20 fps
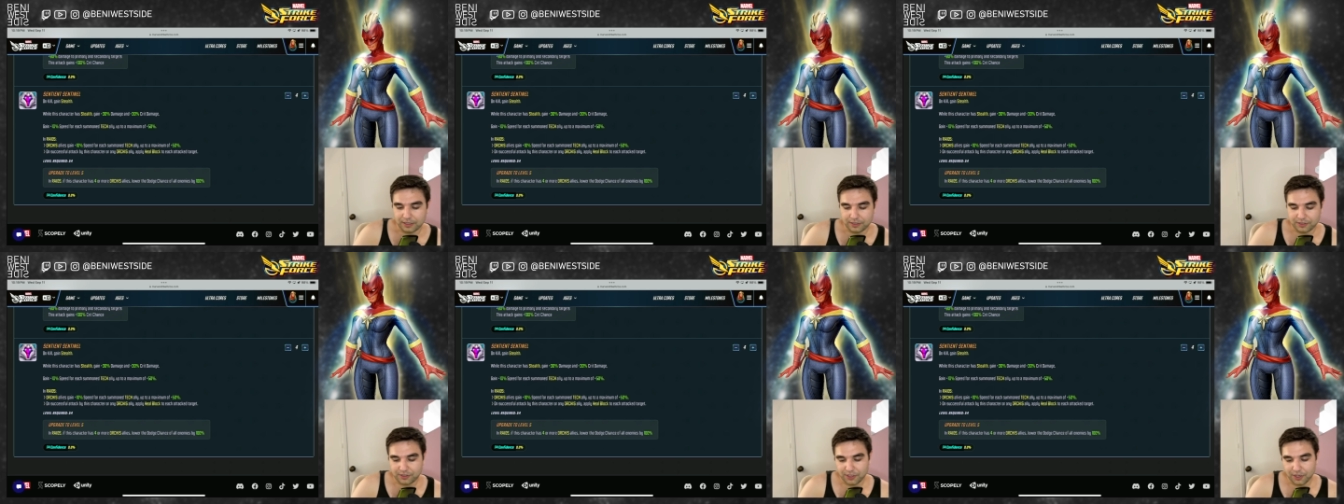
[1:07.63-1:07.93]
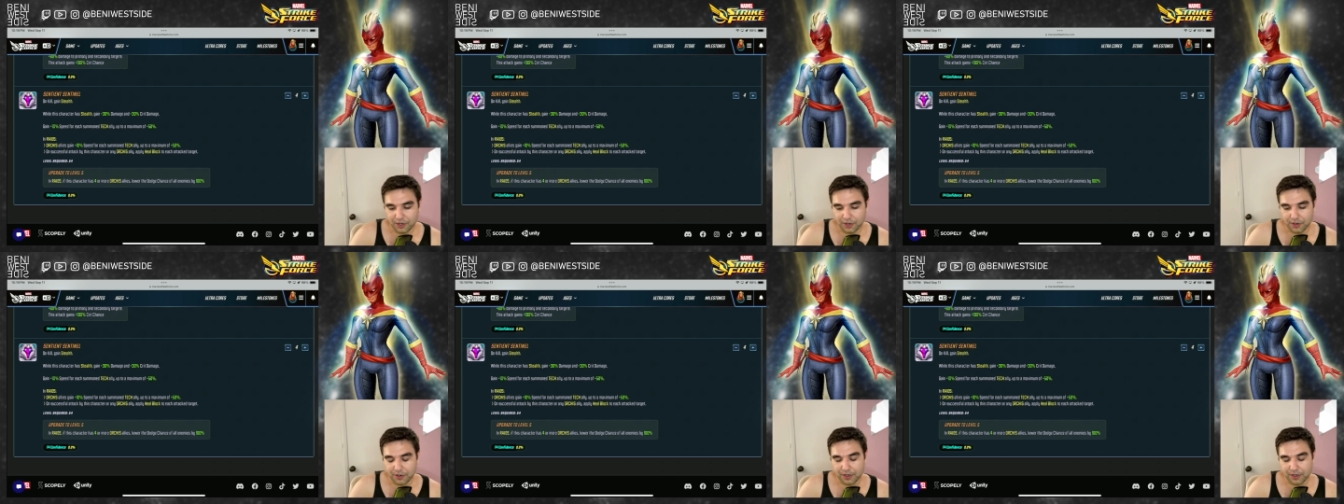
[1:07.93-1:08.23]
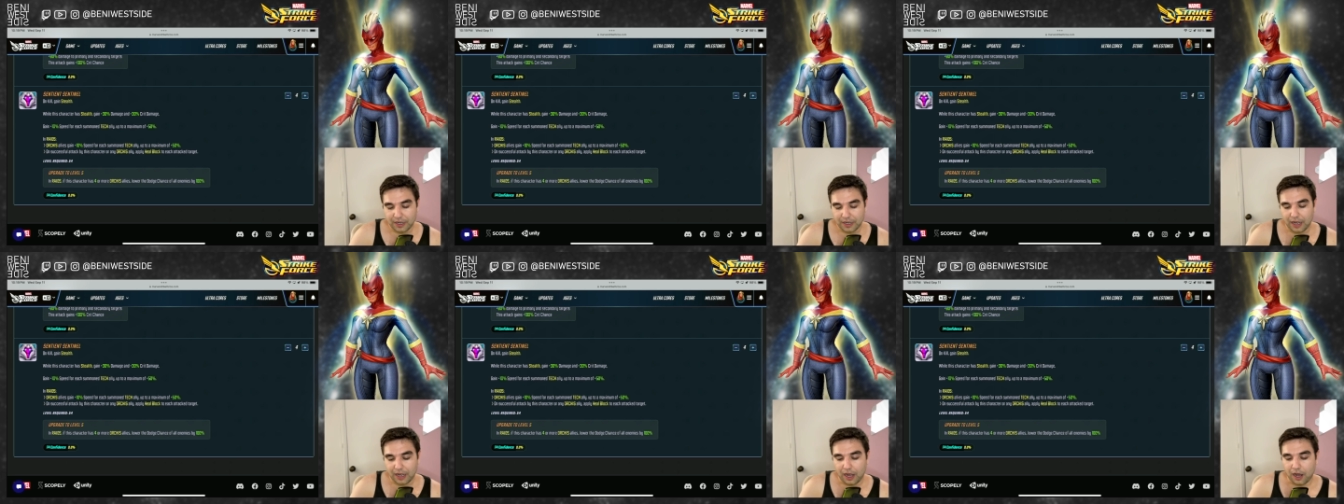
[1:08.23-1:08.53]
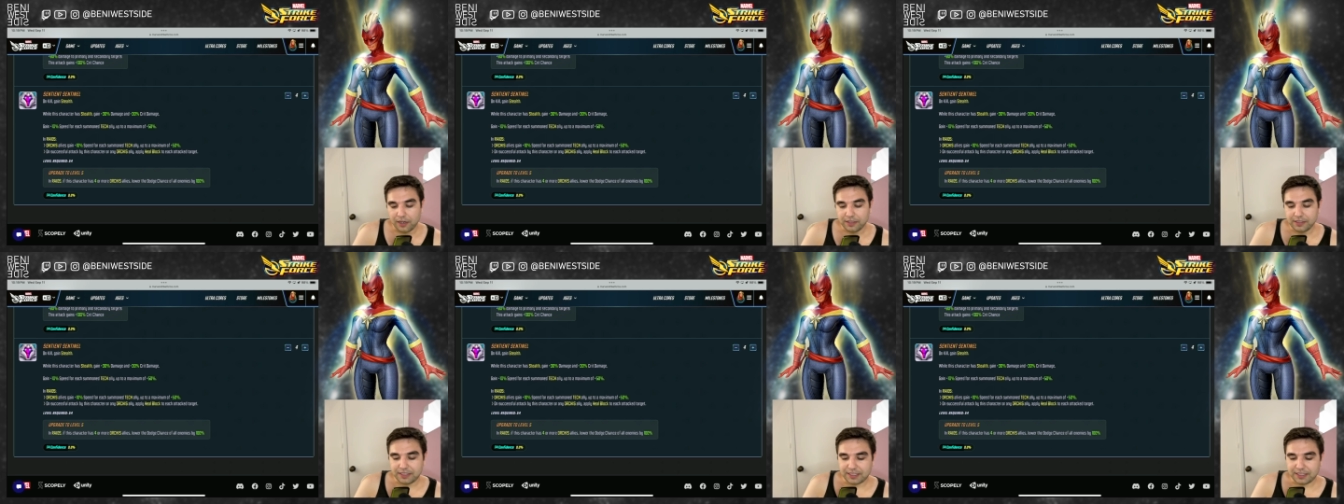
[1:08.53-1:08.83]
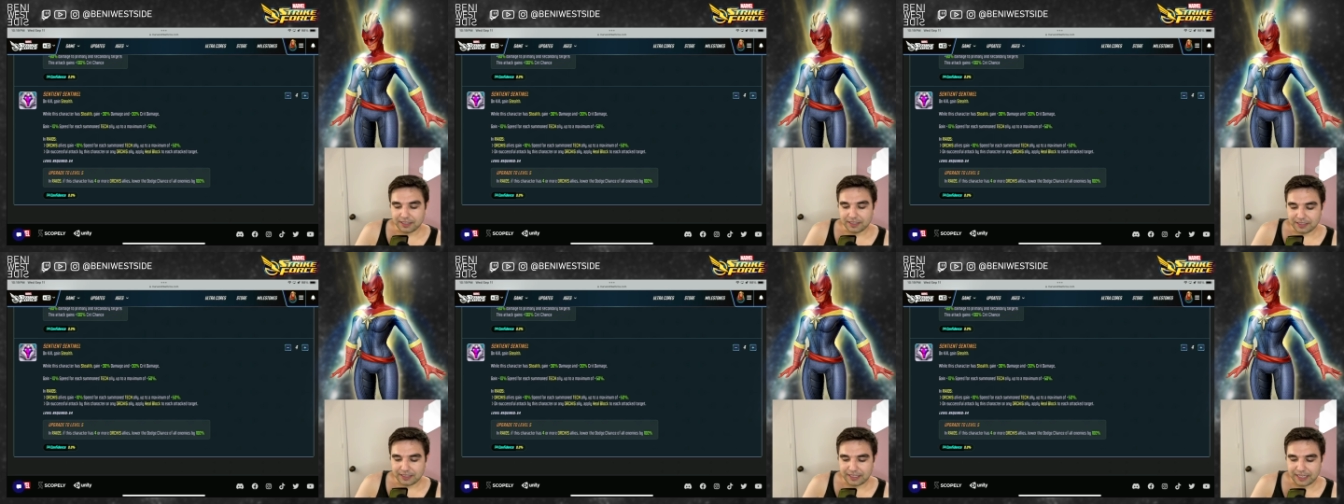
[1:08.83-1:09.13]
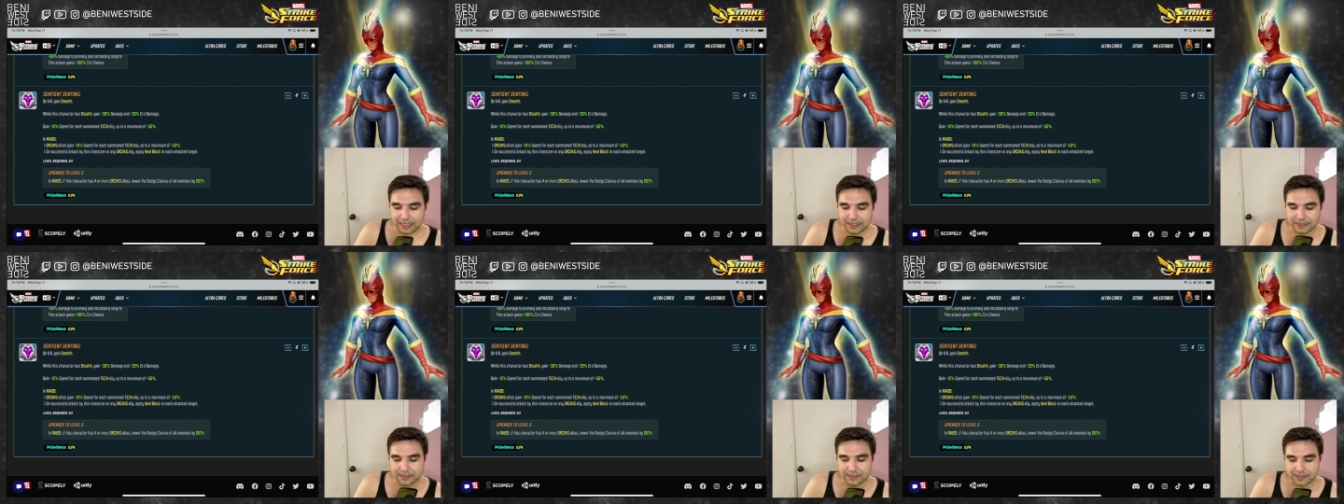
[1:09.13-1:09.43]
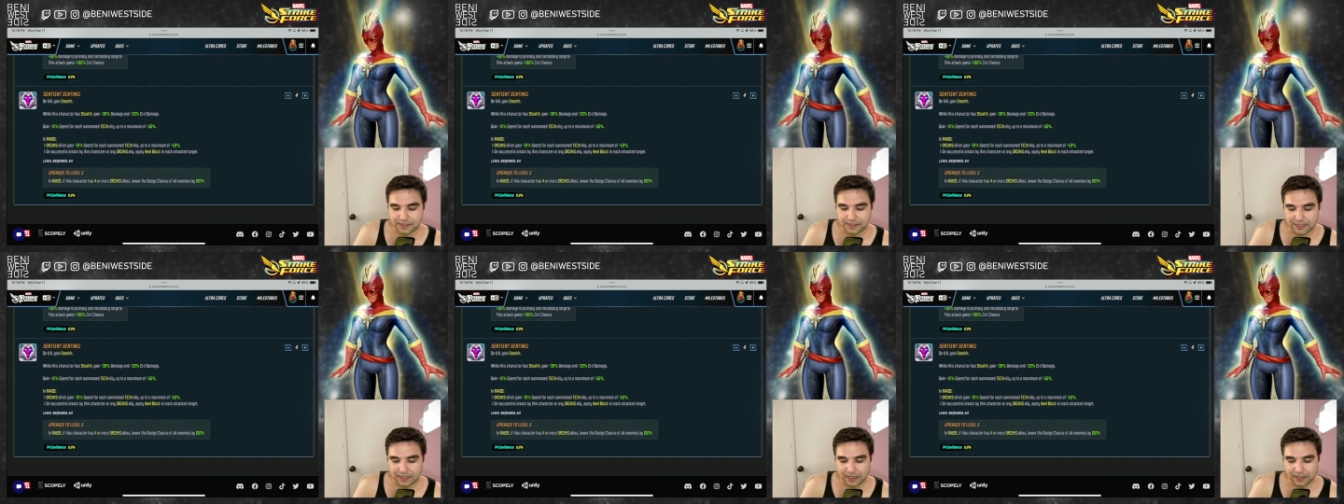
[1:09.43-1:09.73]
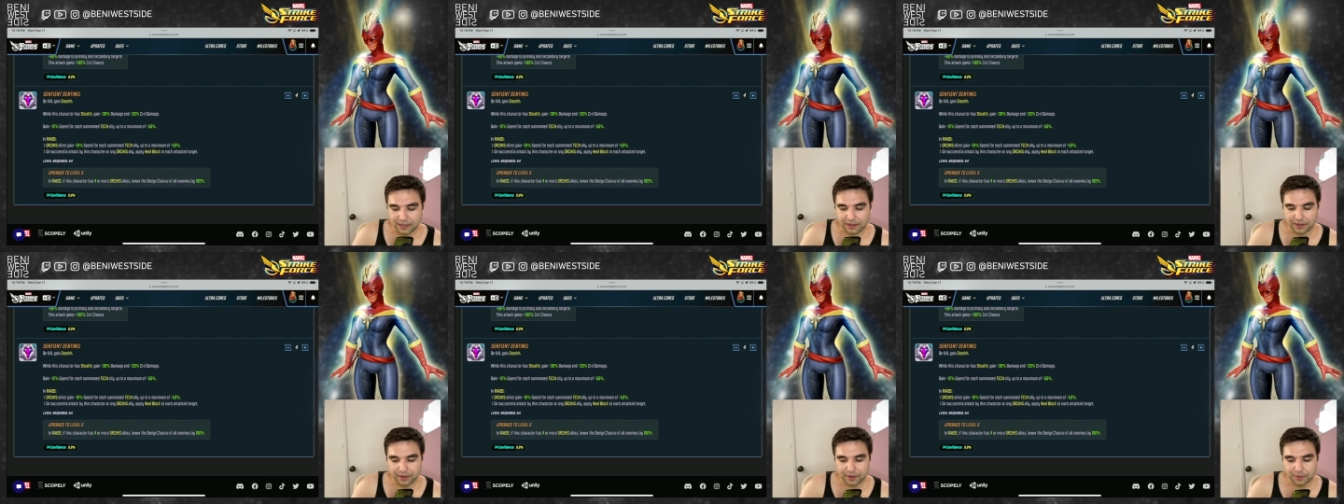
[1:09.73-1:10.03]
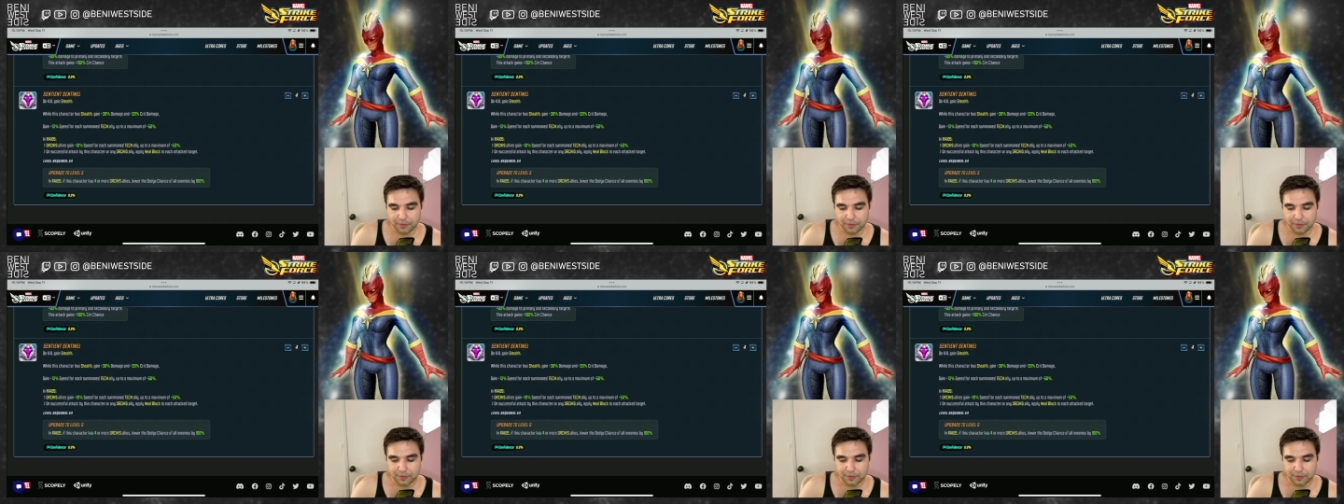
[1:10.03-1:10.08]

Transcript: So on kill he gains stealth.